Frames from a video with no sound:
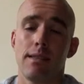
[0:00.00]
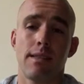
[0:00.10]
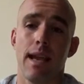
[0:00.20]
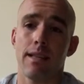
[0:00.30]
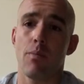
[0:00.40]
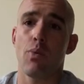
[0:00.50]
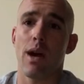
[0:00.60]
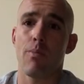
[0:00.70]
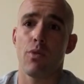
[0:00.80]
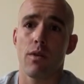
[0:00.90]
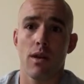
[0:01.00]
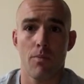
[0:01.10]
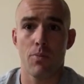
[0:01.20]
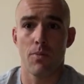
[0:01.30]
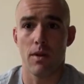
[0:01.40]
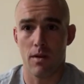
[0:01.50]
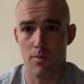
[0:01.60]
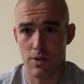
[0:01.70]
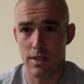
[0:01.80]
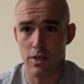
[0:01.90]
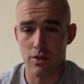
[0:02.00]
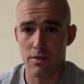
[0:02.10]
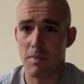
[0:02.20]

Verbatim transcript: take the proper uh, uh, procedures,